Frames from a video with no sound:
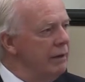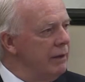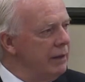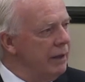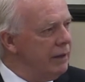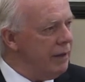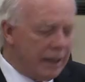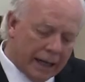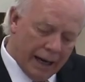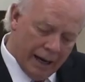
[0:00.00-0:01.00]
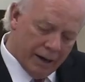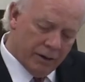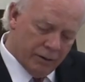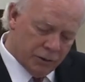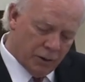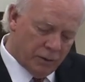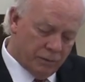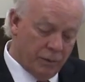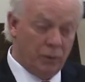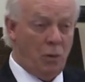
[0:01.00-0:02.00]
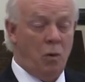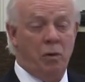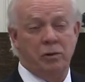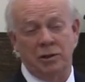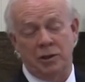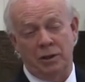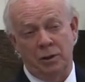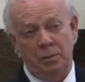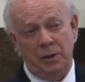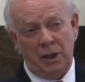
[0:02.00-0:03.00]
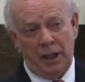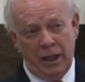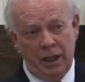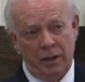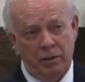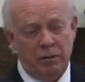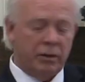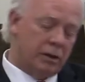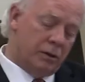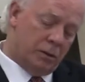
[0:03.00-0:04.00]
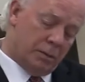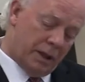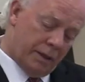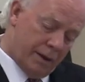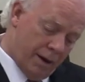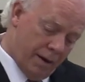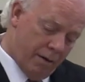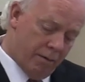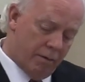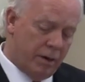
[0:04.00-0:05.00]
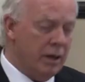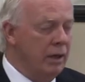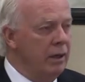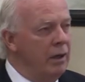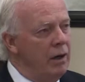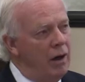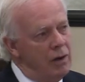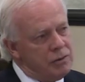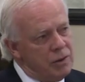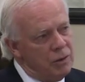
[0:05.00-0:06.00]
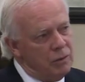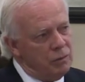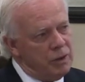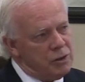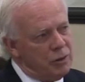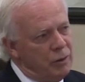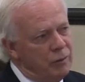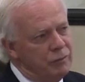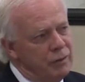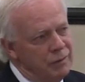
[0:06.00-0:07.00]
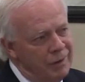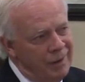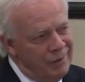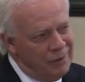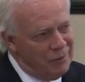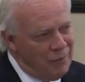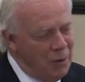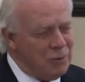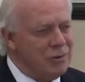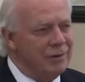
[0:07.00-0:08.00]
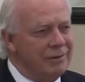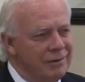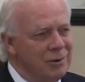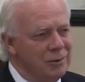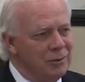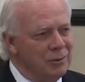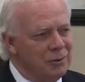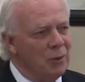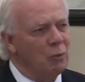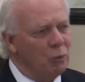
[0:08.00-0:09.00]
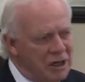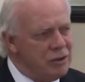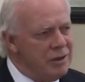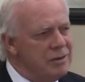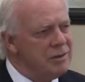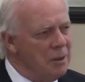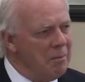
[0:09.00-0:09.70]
They think they can serve the Lord just a little bit here and a little bit there, and also reserve devotion to, to riches, to